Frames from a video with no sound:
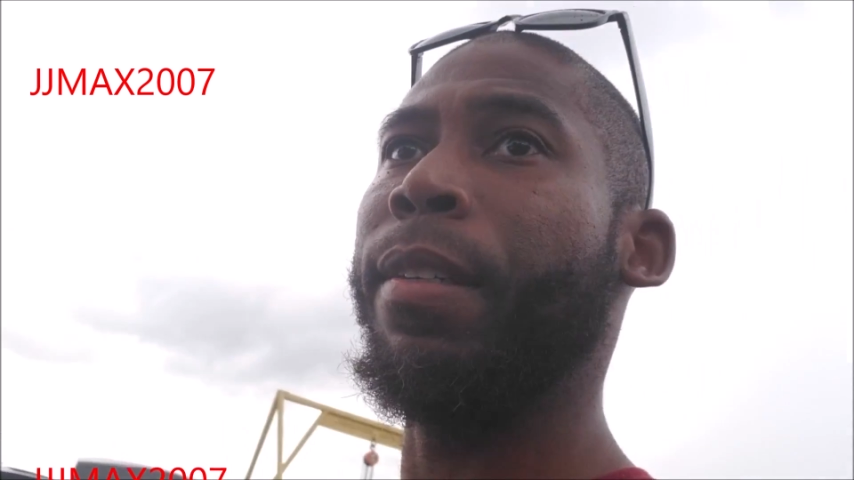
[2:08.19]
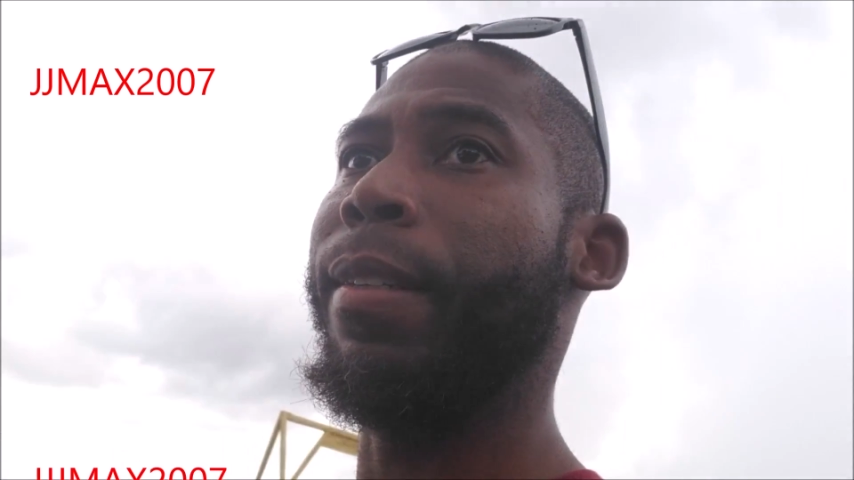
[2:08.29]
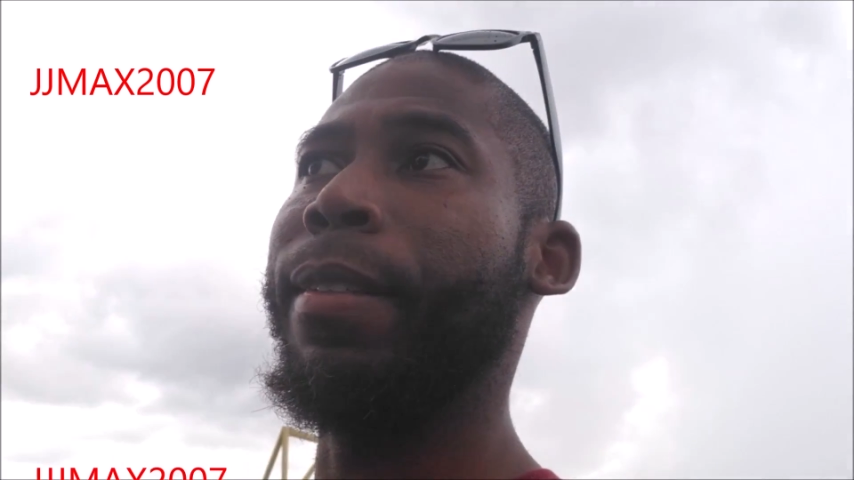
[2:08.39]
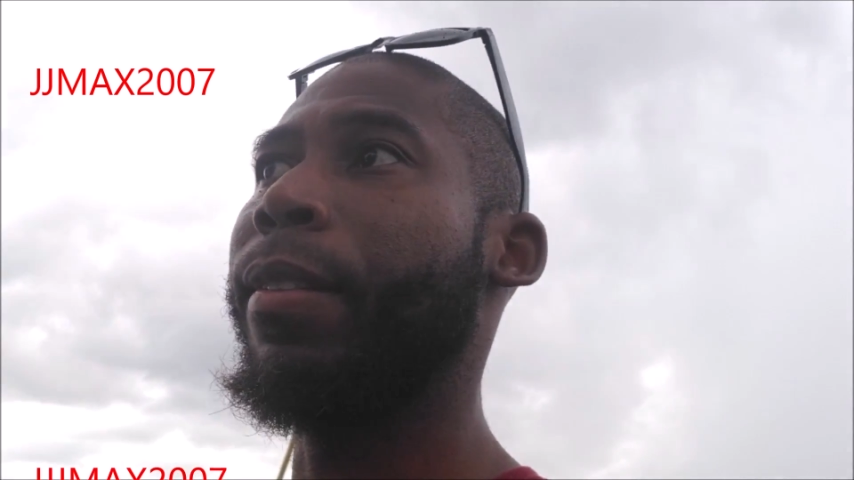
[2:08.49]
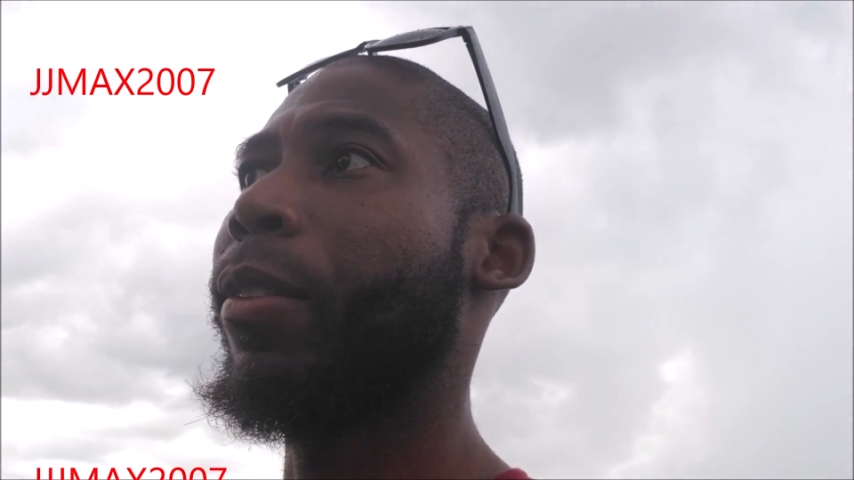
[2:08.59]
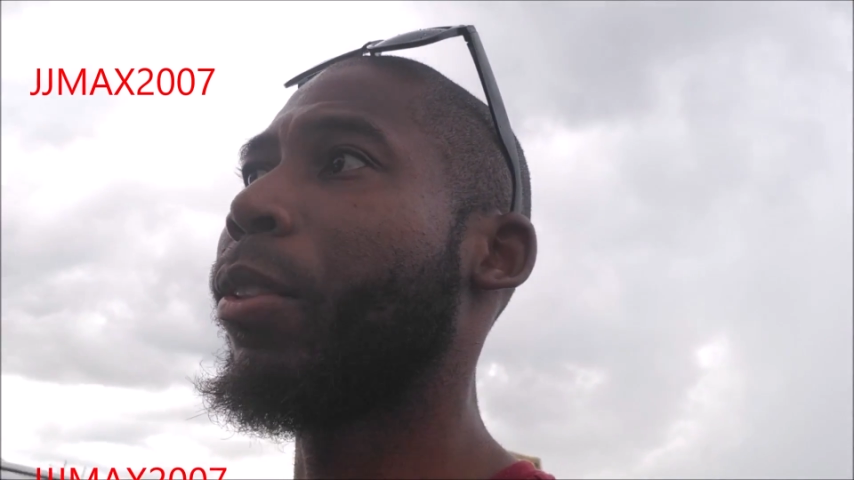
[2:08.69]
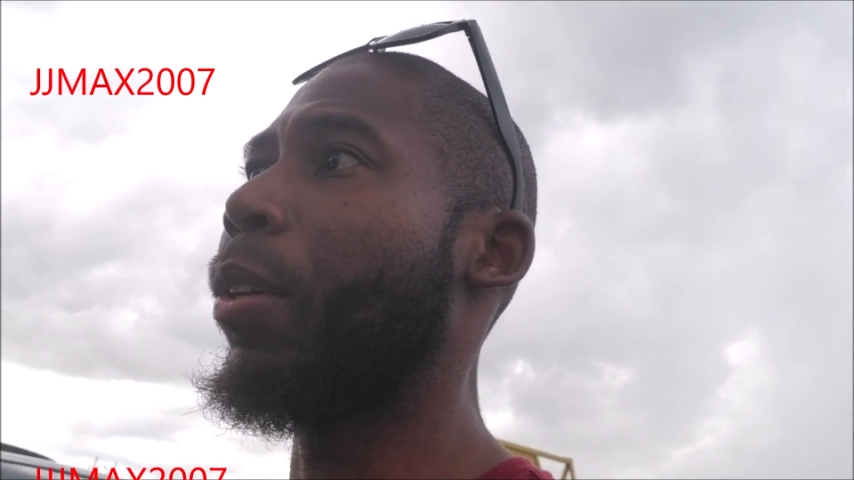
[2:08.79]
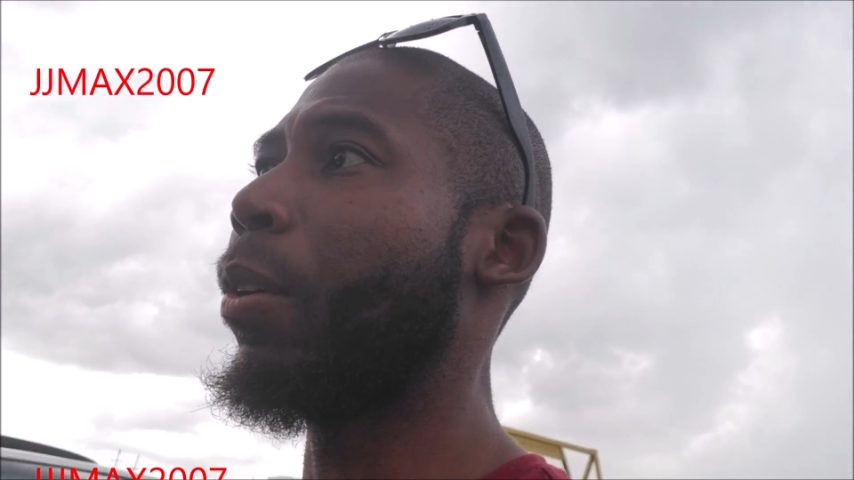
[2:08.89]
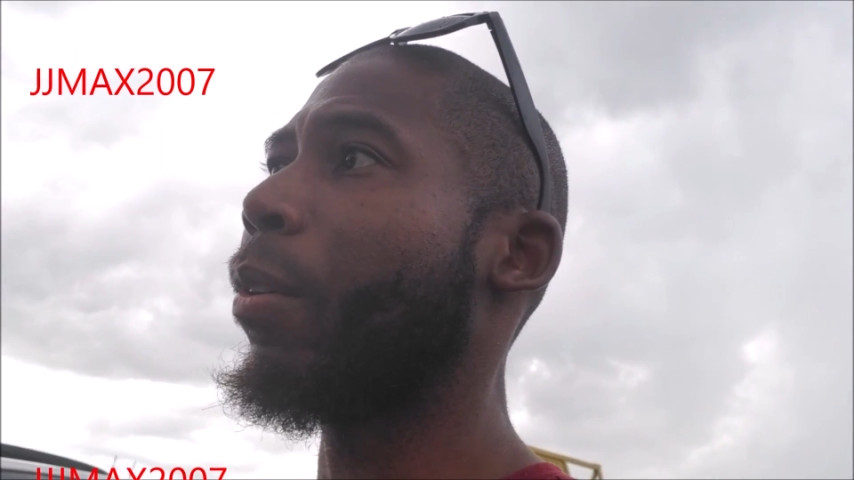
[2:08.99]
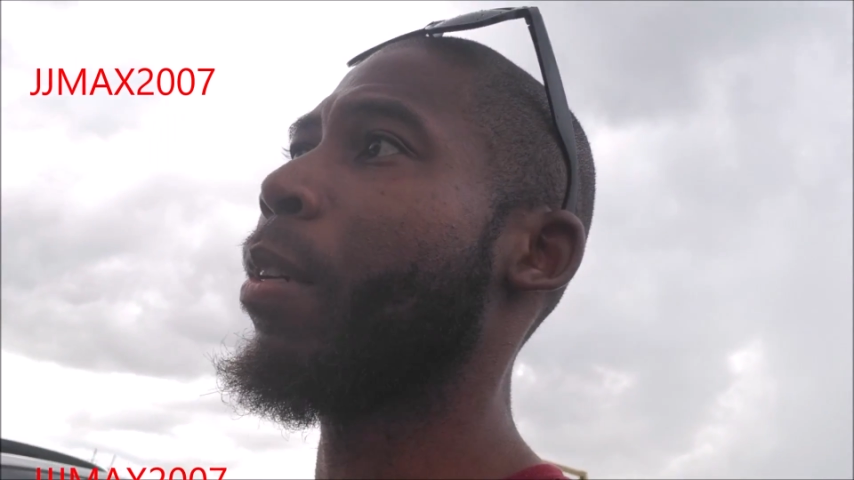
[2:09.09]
So,